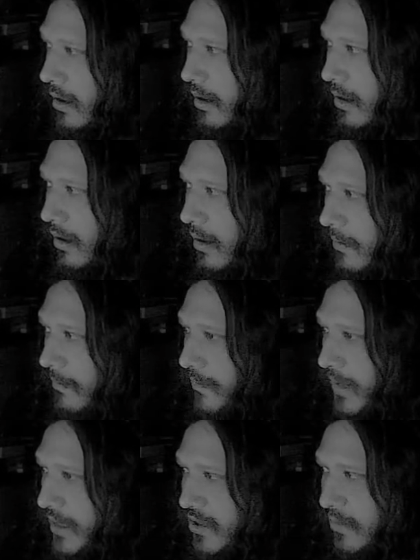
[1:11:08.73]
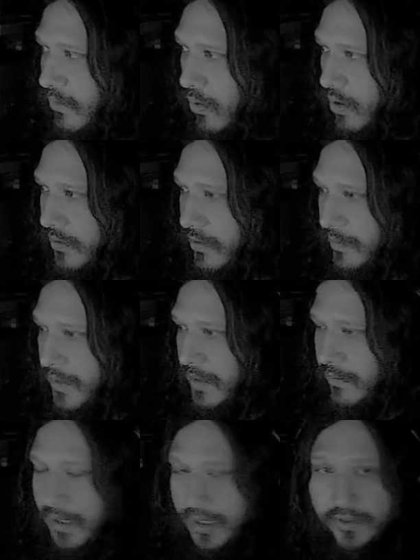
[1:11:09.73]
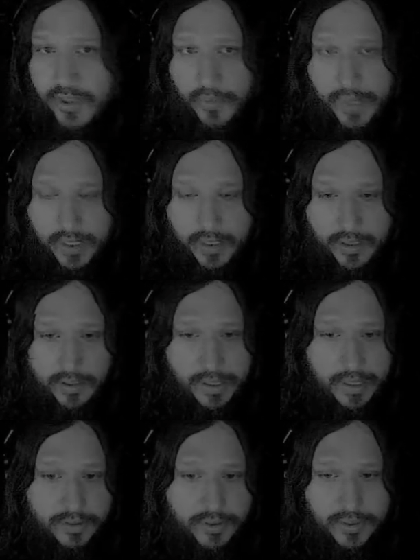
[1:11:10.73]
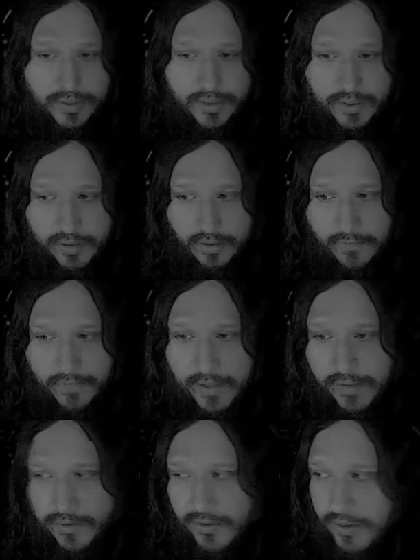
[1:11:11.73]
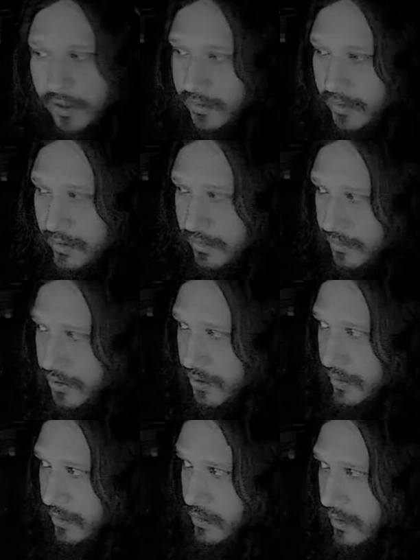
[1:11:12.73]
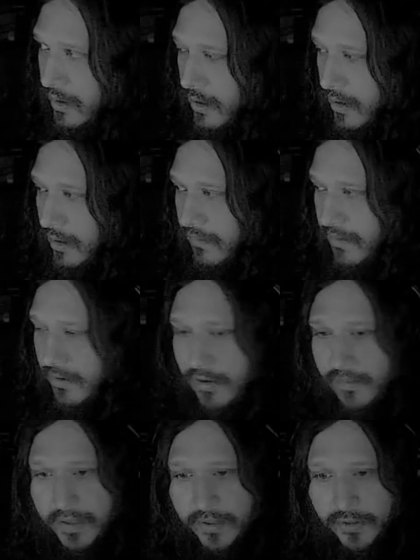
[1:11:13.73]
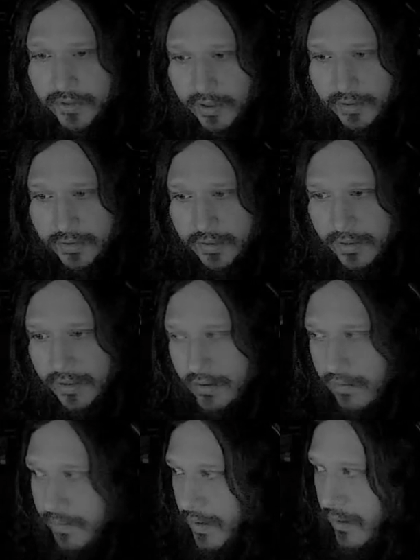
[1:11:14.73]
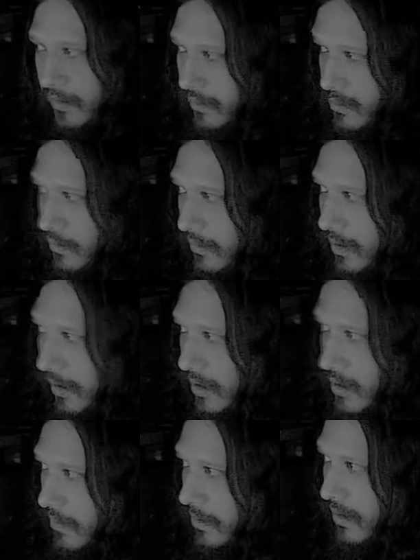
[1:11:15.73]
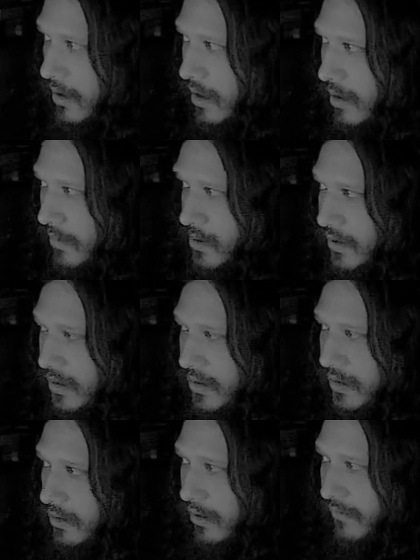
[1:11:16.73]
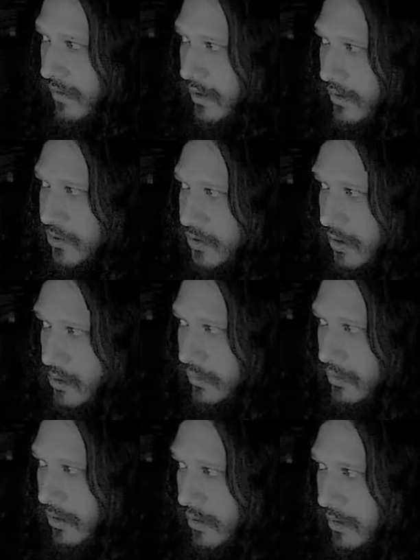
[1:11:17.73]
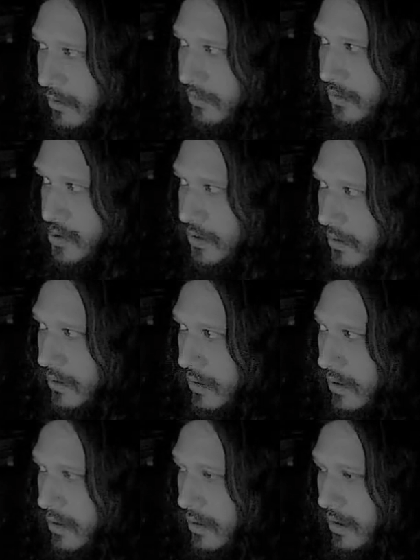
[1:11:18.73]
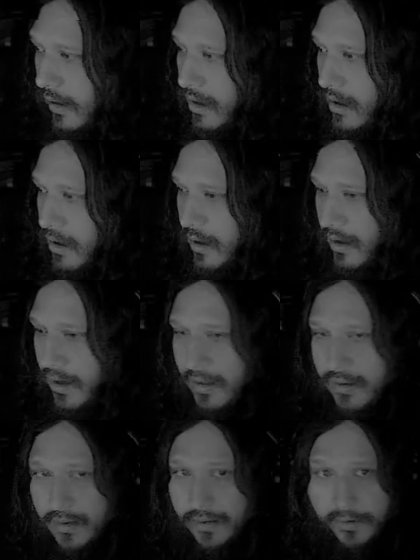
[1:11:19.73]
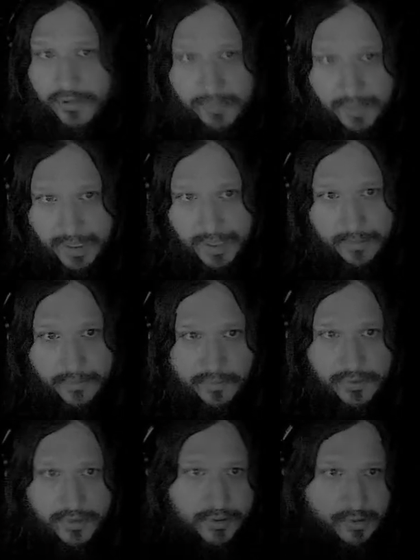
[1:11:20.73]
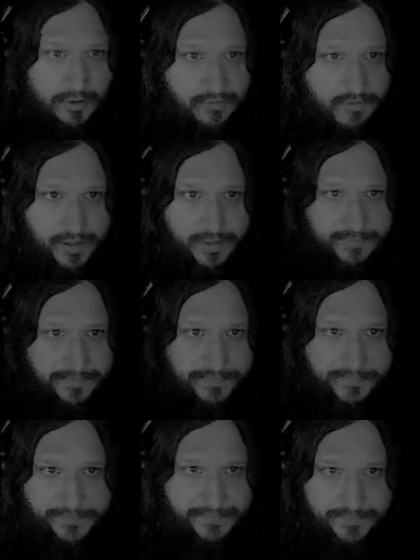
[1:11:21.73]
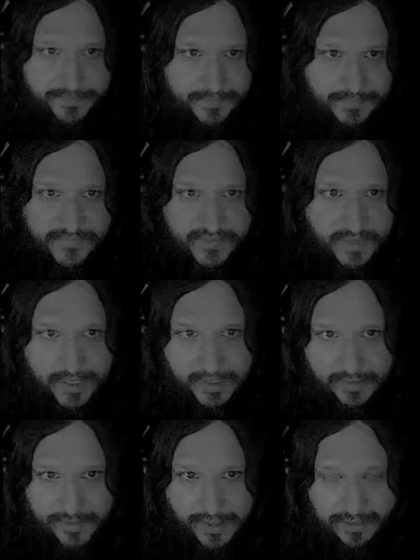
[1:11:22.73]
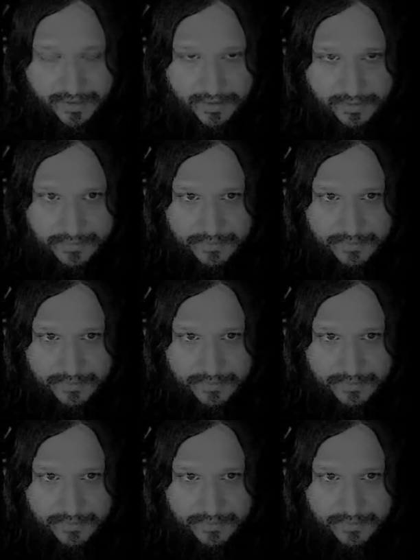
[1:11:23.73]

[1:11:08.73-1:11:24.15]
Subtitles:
a support group that me and Joanna, and she is a certified Gestalt coach. If you don't know about Gestalt therapy, look it up. But she's a certified Gestalt coach. And then there's me, who's a certified fucking nothing.